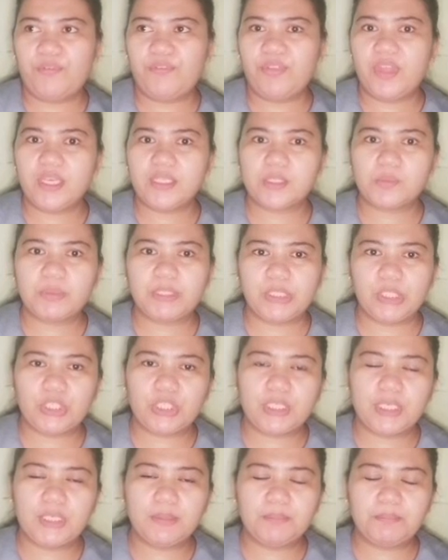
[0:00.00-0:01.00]
this
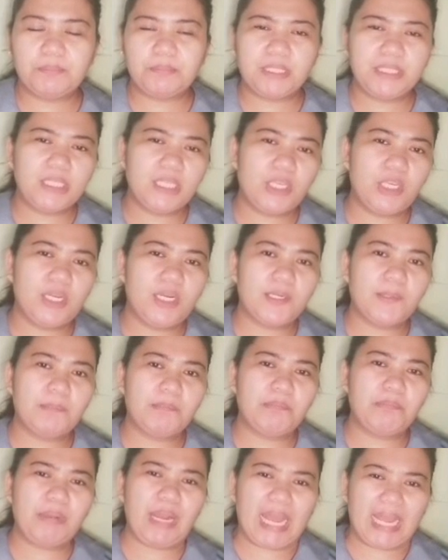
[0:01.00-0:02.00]
particular
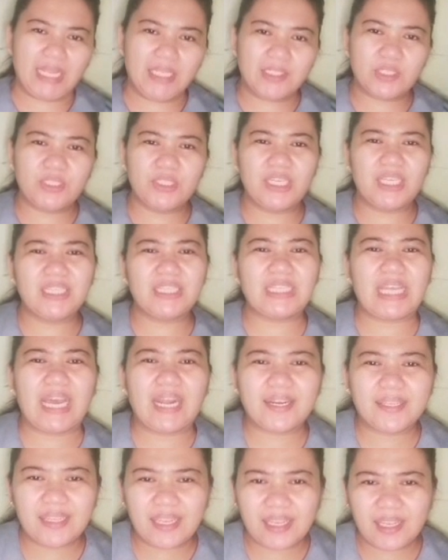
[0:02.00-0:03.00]
plant on
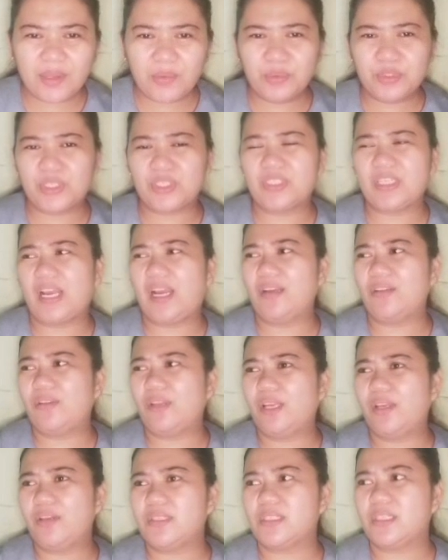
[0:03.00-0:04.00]
Antarctica, which is
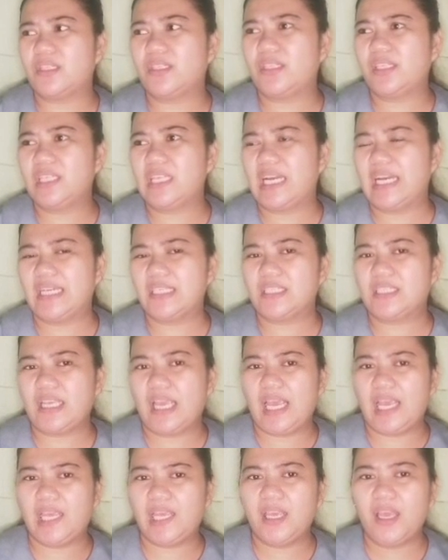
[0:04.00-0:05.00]
actually considered as
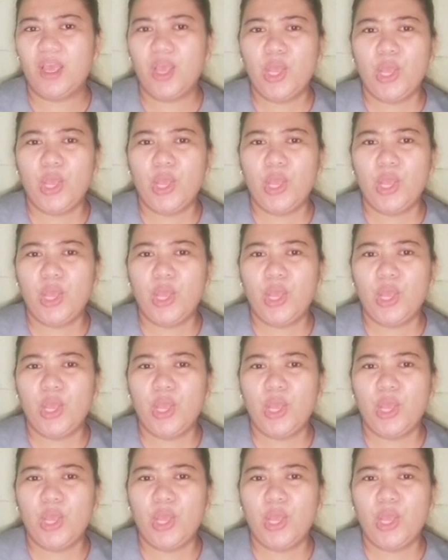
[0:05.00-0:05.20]
a